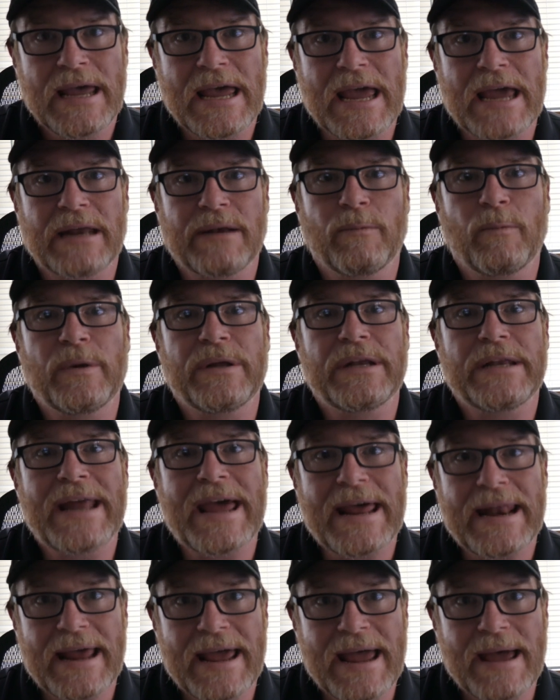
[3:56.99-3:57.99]
And when
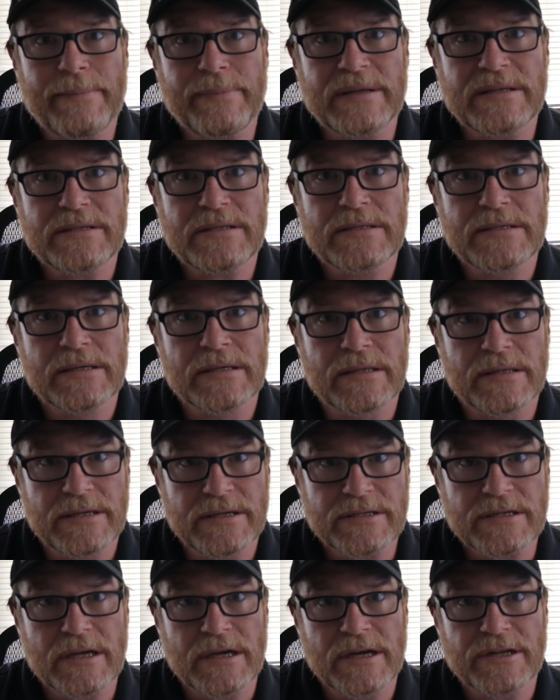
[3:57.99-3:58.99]
that happens,
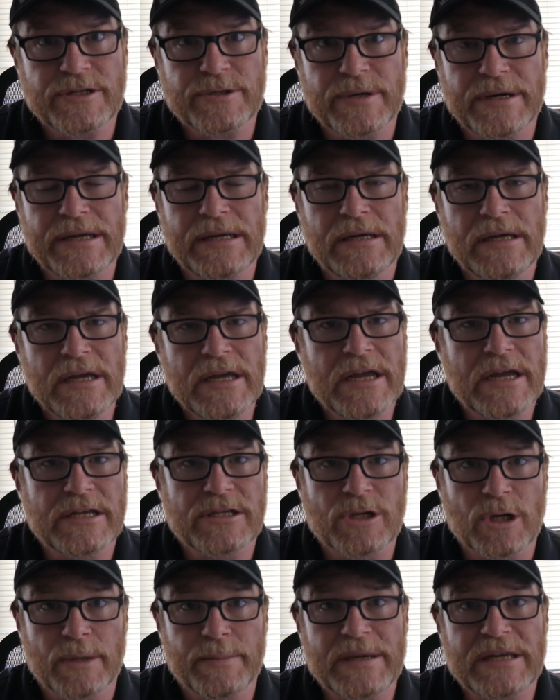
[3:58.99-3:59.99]
this country
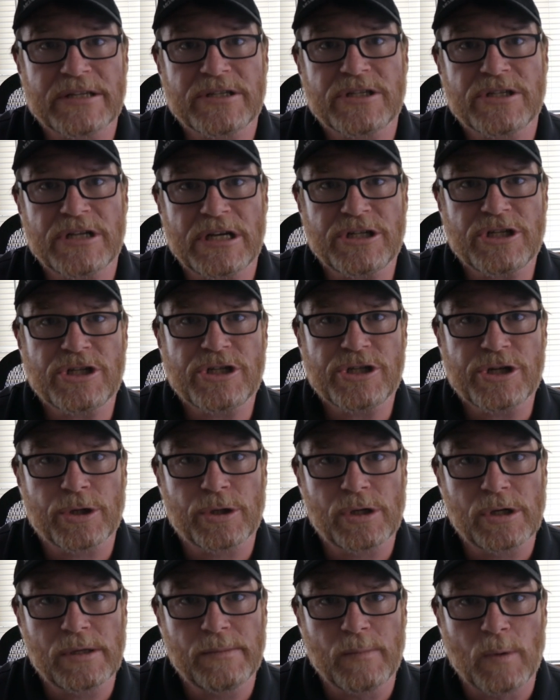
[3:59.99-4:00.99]
is going to be in such
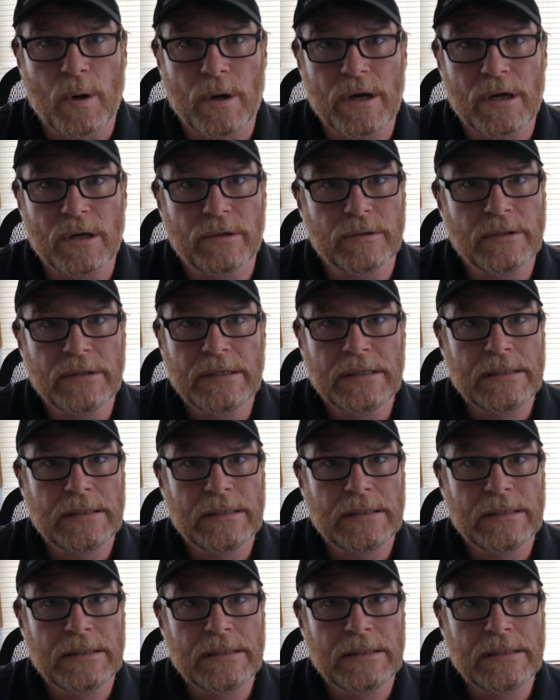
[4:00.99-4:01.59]
turmoil,